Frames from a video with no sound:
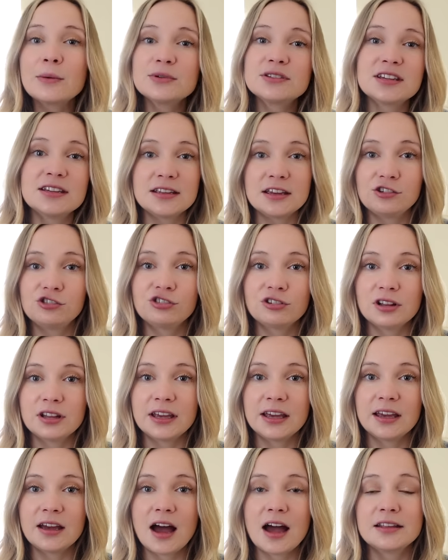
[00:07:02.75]
was
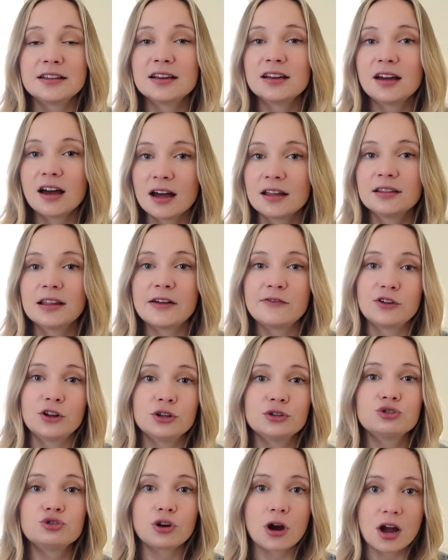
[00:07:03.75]
initially on a gut
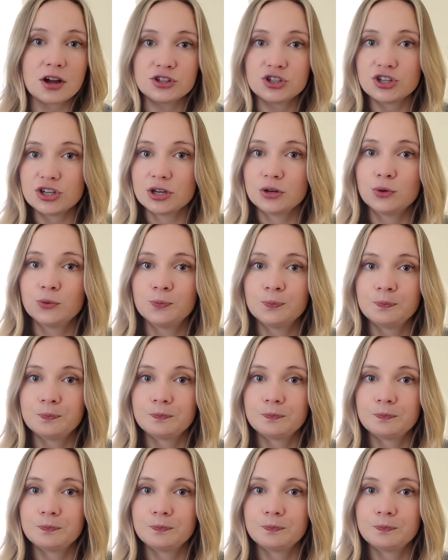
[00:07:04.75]
level drawn to.